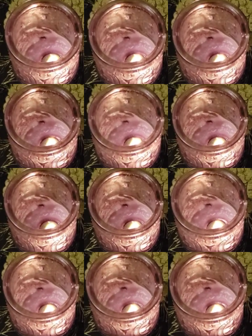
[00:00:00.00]
and that's what
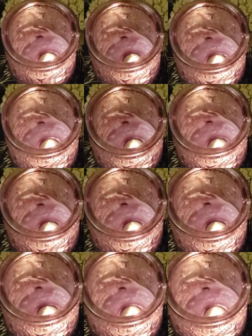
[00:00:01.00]
it had.
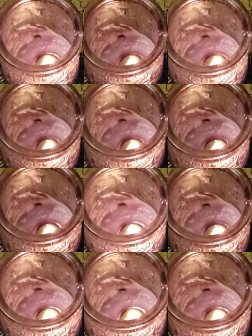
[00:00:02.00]
So I just
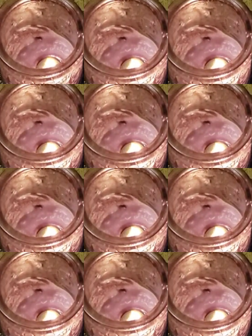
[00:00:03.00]
edged it in